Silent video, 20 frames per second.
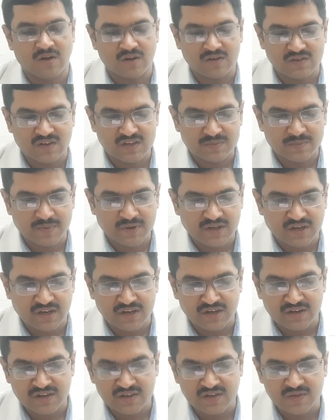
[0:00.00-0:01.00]
or suspect
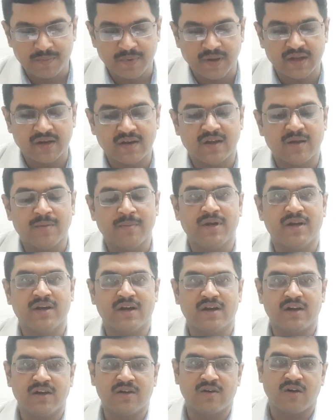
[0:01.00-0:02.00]
intense pain,
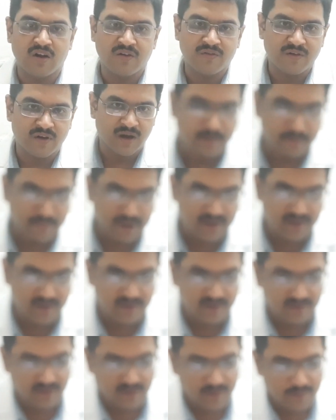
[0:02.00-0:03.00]
immediately call for
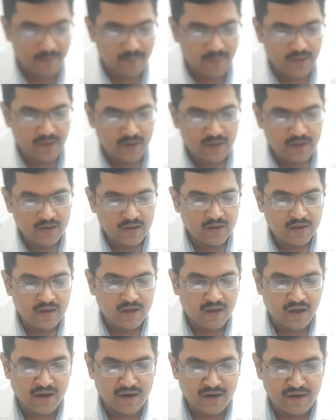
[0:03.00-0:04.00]
emergency
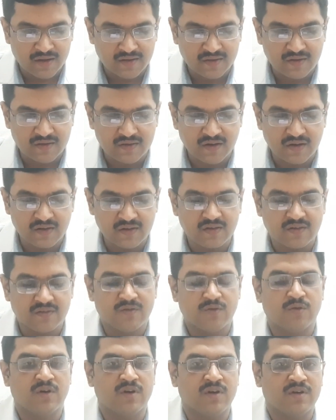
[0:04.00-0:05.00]
and
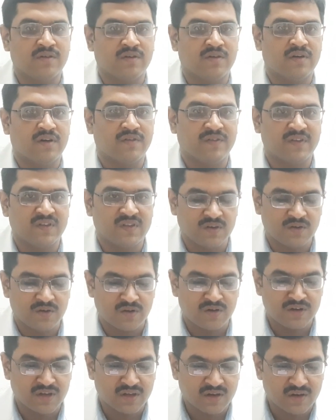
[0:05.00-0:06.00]
assistance to visit
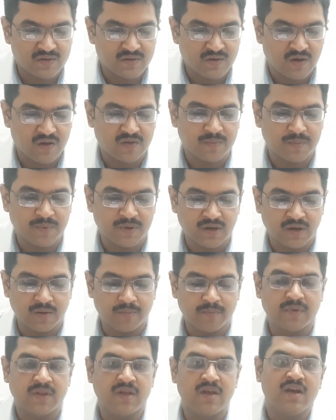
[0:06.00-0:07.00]
your nearest hospital.
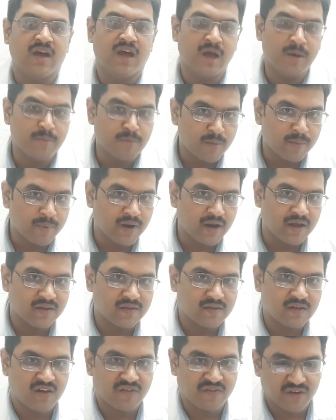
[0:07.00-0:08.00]

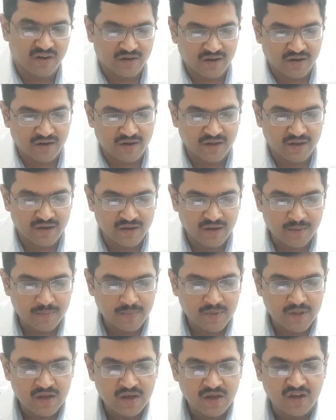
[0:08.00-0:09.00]
Immobilize the affected
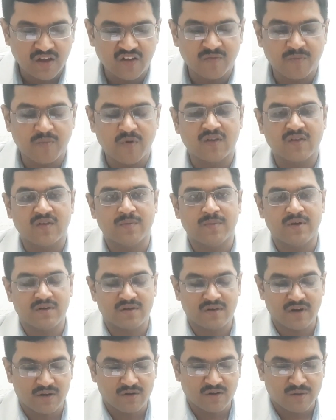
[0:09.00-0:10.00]
area. If possible,
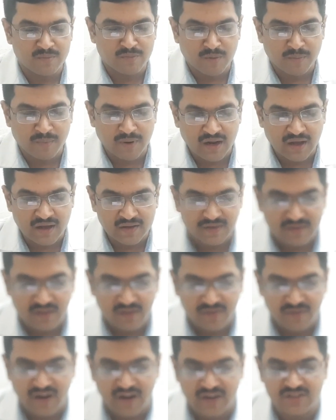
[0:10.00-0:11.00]
try to immobilize
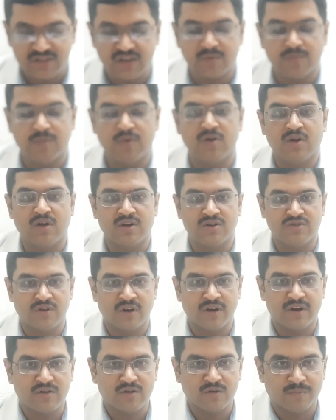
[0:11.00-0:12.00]
the fractured bone or
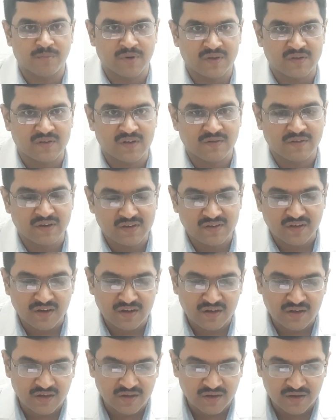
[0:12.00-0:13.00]
joint to preserve its
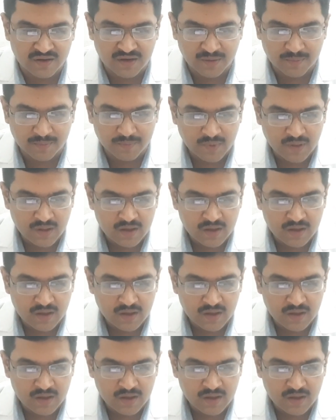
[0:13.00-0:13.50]
integrity.